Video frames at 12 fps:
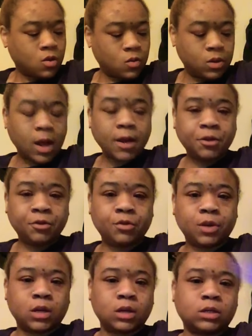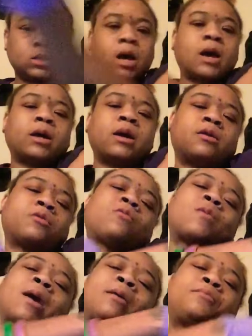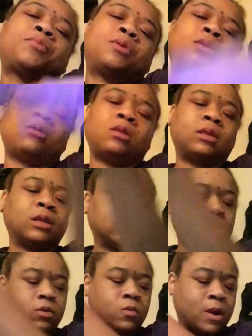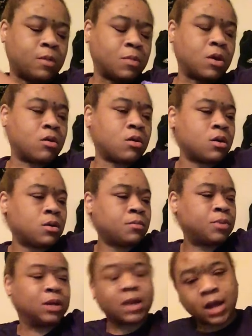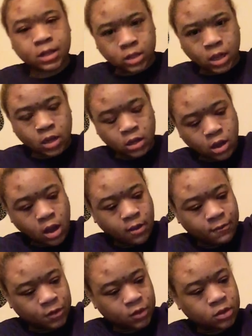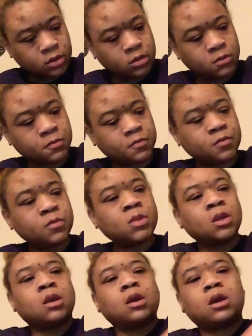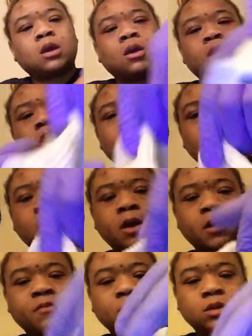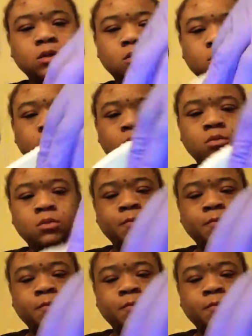what I do is I kind of wrap this around my arm, but not tight, obviously. And I have these little